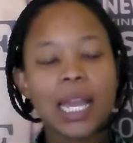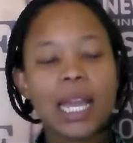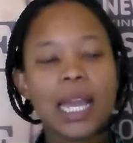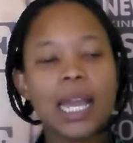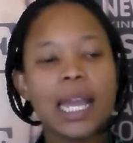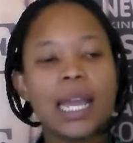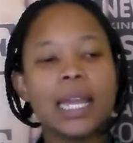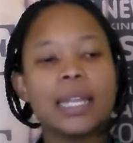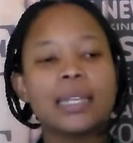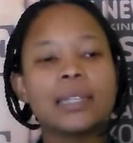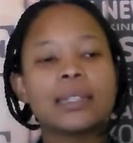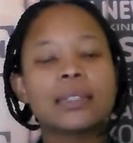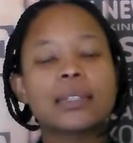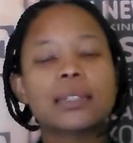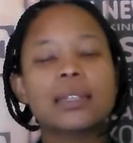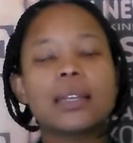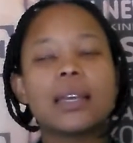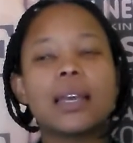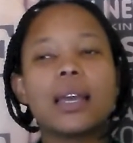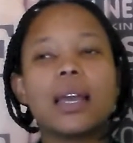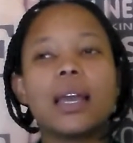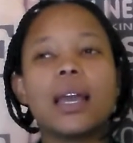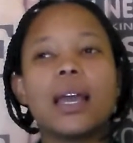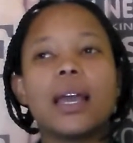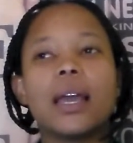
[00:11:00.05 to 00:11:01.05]
And
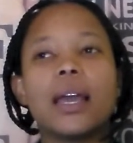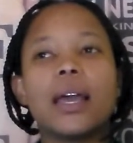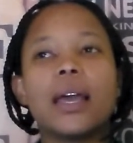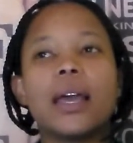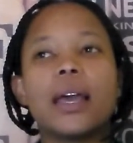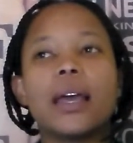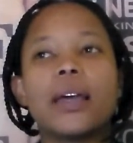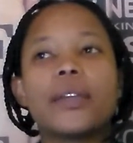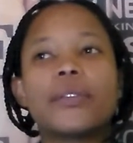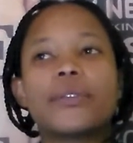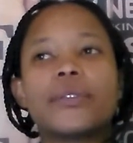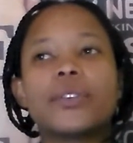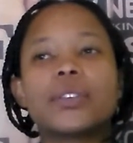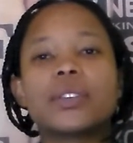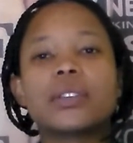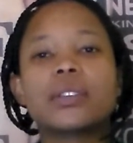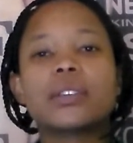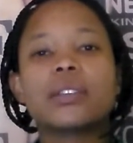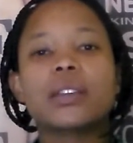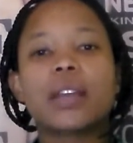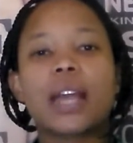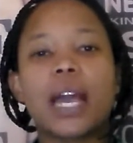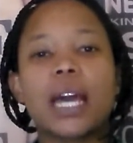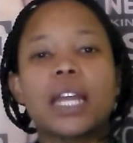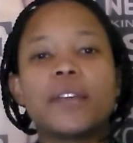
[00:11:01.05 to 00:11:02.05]
this
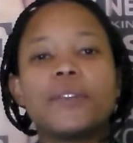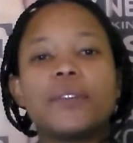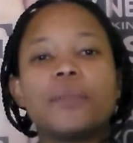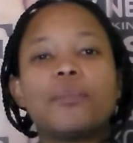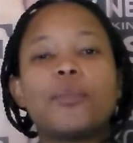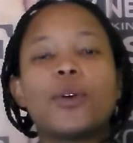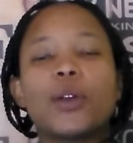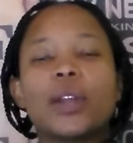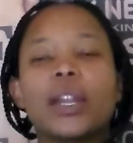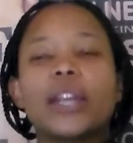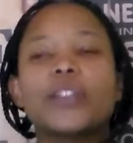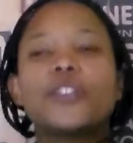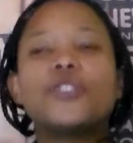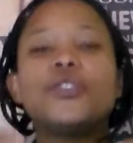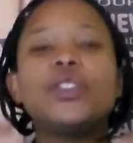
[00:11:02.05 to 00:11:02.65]
is kind of important,